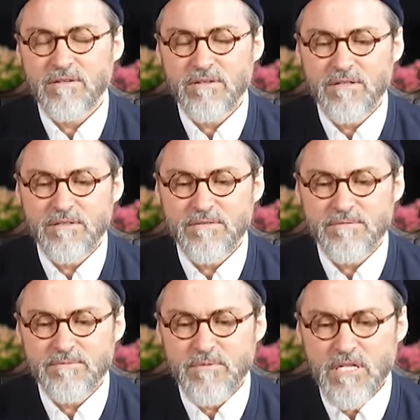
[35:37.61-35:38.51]
Right.
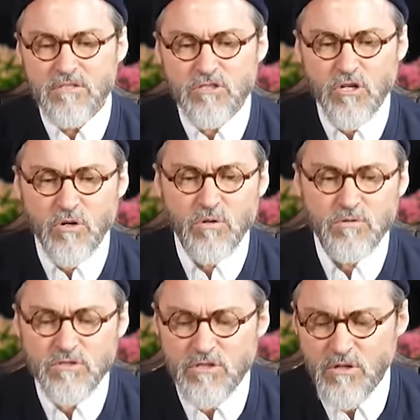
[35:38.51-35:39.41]

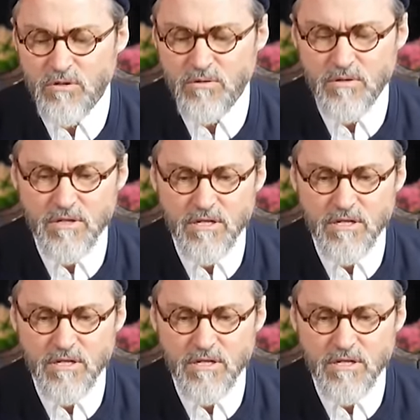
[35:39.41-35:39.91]
So,